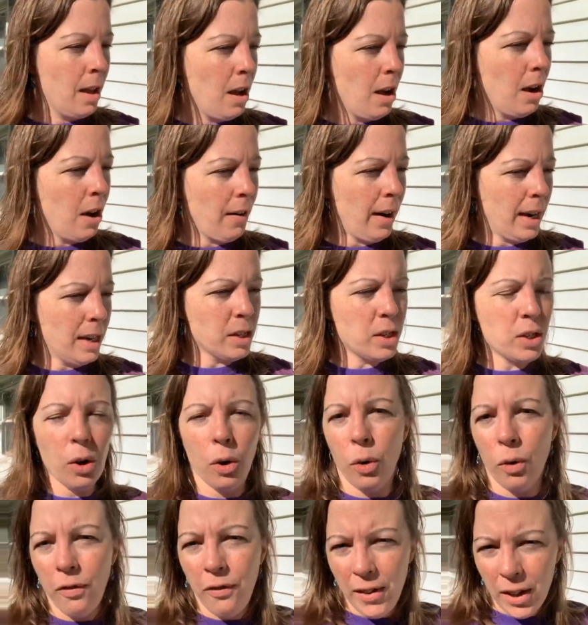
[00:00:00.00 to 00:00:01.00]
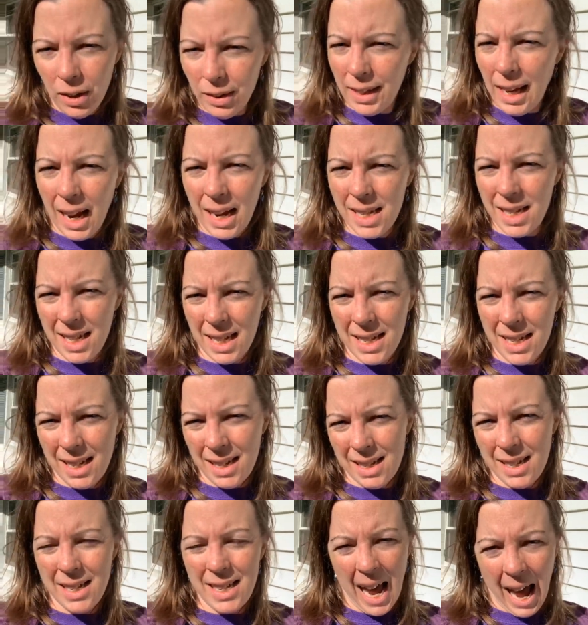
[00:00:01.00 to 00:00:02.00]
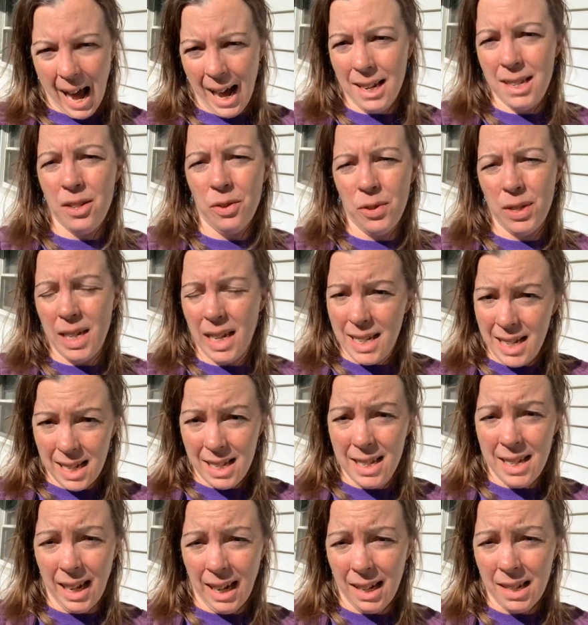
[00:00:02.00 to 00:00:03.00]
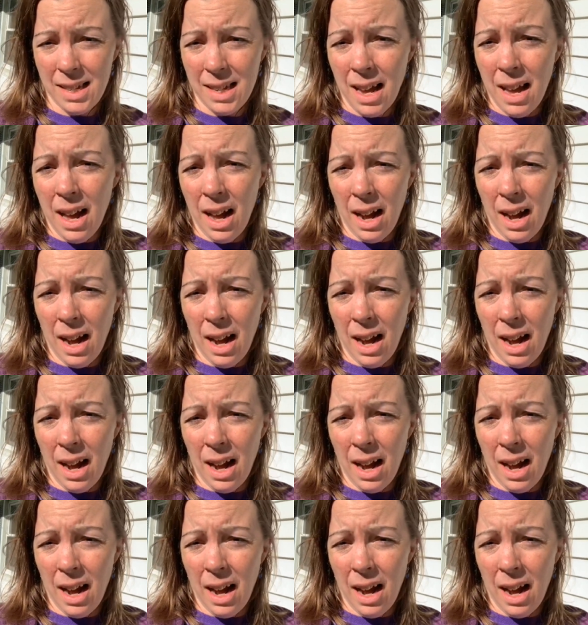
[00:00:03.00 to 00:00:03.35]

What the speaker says: All right, so field day stats or statistics.